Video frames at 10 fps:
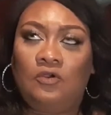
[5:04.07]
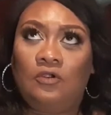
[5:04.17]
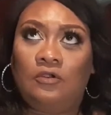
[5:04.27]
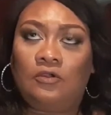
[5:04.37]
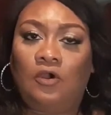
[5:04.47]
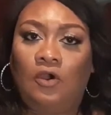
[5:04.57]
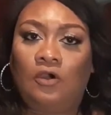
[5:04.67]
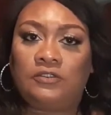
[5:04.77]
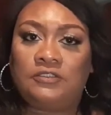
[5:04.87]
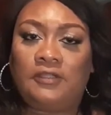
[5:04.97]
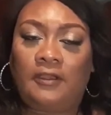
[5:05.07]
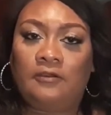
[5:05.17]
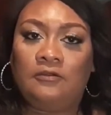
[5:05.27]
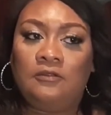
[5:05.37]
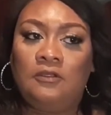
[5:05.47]
your cause
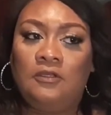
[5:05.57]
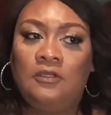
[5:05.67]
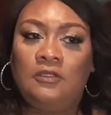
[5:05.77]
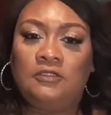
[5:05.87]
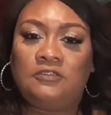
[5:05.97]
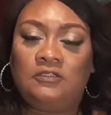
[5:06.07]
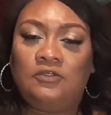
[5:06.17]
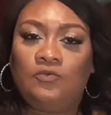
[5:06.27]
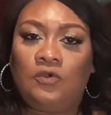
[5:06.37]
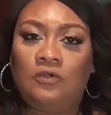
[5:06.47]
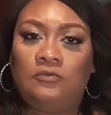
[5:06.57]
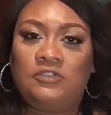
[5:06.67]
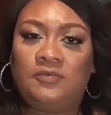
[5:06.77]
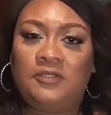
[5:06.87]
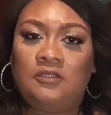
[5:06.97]
now. There's nothing wrong
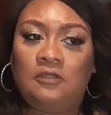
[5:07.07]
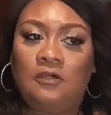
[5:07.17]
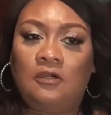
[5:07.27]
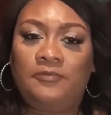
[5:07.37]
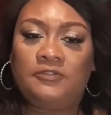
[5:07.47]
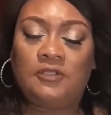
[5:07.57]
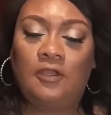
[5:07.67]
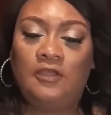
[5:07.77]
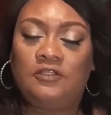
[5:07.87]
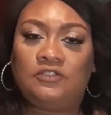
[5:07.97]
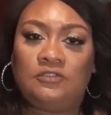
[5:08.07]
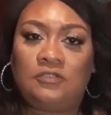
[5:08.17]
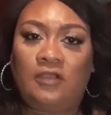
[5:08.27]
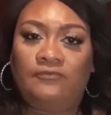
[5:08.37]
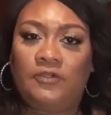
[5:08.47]
with speaking up and saying, hey, this is
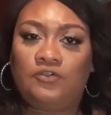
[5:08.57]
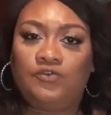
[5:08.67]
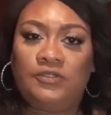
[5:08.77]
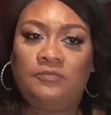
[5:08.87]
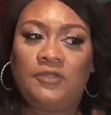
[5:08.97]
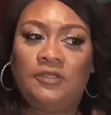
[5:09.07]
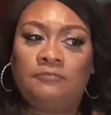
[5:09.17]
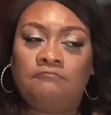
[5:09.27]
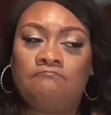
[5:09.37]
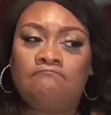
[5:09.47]
not fair treatment.